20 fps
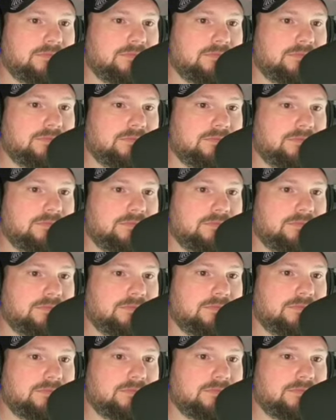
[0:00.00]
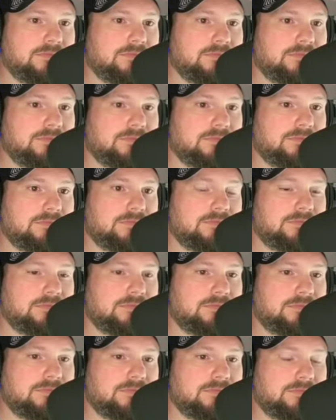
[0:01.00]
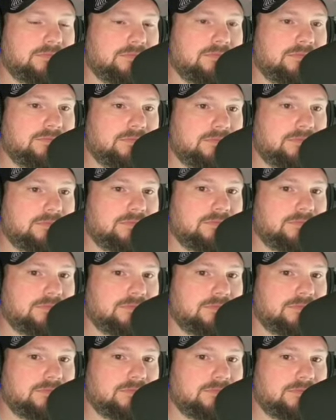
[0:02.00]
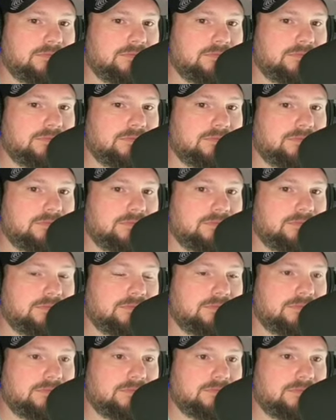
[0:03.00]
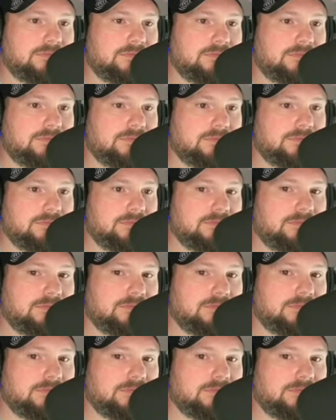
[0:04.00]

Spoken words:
This person isn't speaking.